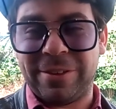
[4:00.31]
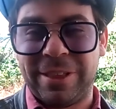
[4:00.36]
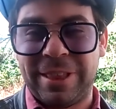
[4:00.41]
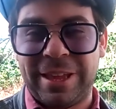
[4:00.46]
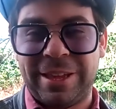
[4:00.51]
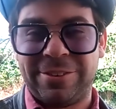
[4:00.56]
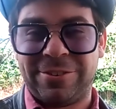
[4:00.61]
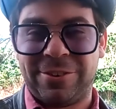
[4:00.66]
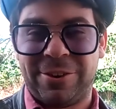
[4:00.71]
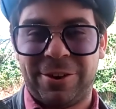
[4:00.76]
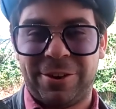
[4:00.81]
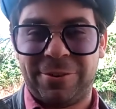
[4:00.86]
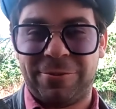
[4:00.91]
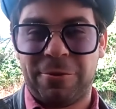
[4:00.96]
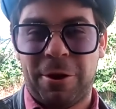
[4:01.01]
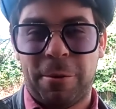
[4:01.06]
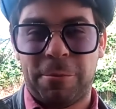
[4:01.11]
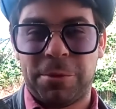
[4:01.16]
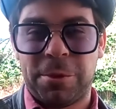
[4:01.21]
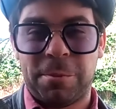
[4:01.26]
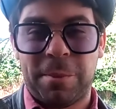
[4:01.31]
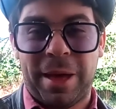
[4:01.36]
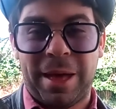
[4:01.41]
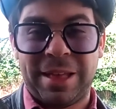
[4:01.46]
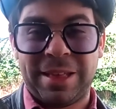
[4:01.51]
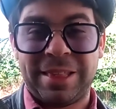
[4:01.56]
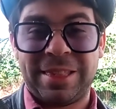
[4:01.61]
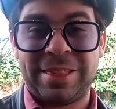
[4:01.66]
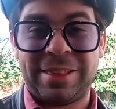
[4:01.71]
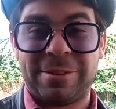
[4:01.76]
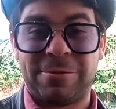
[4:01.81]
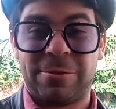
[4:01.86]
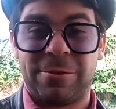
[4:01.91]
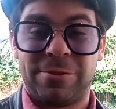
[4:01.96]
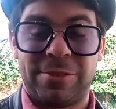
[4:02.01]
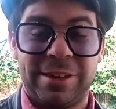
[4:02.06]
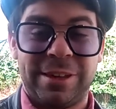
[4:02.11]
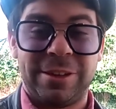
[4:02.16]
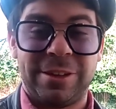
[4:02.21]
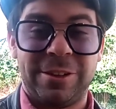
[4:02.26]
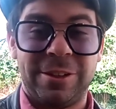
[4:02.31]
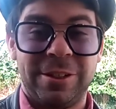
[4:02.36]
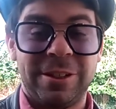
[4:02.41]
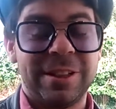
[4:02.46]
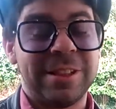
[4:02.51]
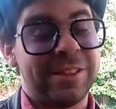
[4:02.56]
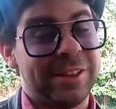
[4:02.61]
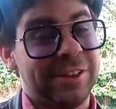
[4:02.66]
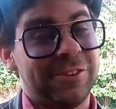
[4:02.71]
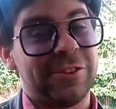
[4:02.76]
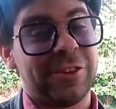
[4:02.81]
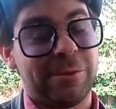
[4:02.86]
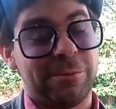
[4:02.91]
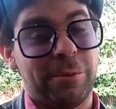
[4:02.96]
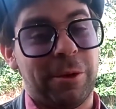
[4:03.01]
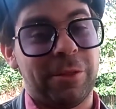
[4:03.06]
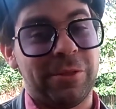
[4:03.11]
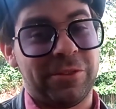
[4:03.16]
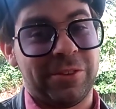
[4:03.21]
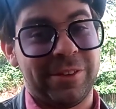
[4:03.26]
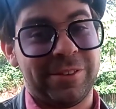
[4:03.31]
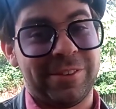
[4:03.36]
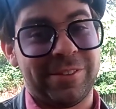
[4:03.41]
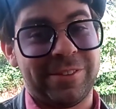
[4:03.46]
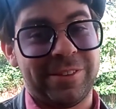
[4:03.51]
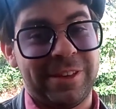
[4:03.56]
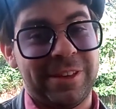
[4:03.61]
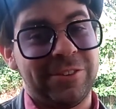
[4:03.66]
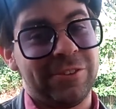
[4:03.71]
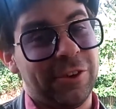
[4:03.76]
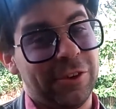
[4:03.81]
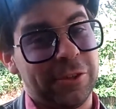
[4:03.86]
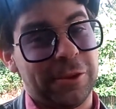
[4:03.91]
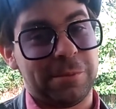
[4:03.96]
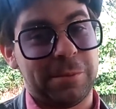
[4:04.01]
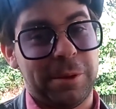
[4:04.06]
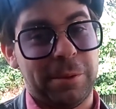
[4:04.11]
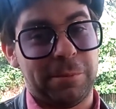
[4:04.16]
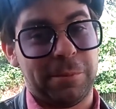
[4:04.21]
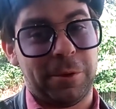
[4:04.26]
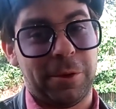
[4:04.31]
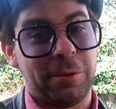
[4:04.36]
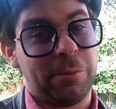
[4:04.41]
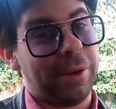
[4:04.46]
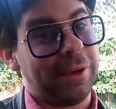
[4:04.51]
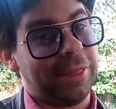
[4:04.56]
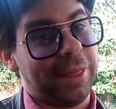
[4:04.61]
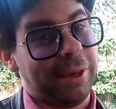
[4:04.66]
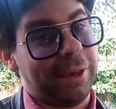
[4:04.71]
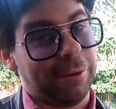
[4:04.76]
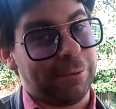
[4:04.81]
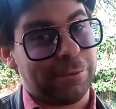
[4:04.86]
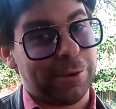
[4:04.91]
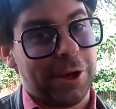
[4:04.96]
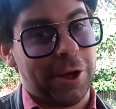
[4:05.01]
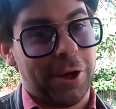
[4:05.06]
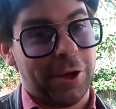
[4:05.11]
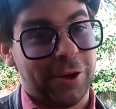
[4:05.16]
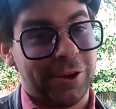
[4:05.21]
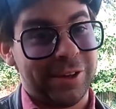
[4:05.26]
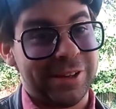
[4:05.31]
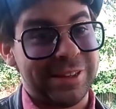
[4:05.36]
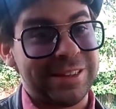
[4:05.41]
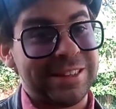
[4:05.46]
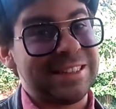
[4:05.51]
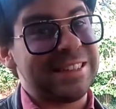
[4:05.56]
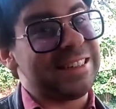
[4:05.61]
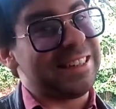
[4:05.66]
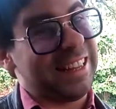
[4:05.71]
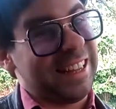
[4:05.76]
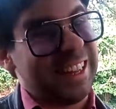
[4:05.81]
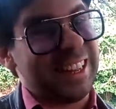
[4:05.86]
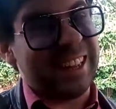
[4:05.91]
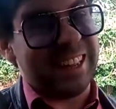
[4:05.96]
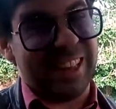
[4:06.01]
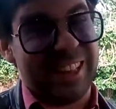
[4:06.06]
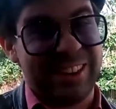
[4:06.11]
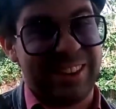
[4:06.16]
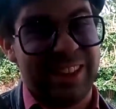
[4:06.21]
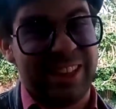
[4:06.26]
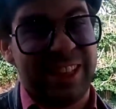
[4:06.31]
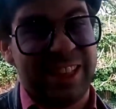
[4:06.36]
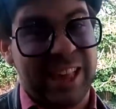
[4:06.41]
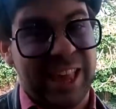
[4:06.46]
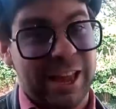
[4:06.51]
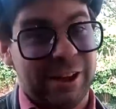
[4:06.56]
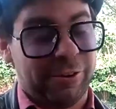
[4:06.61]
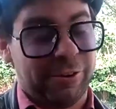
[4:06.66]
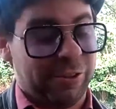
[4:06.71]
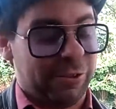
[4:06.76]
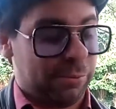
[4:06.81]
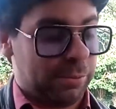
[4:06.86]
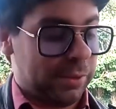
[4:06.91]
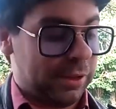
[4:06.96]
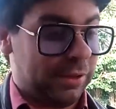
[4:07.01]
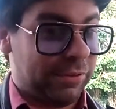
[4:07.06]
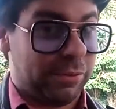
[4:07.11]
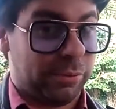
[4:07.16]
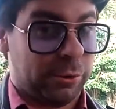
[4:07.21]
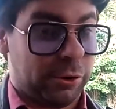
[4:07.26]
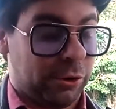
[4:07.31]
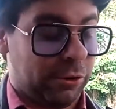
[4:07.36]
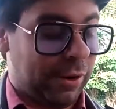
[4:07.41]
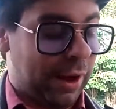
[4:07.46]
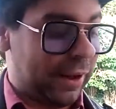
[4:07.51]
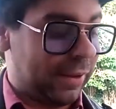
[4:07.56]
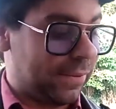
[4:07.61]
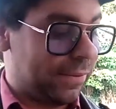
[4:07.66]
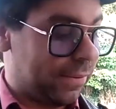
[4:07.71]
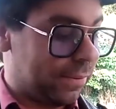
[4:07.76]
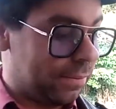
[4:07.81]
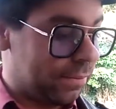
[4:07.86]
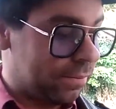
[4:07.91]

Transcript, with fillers: later drop the mask and reveal that he just wanted to teach other people why they were wrong and his errant beliefs were correct.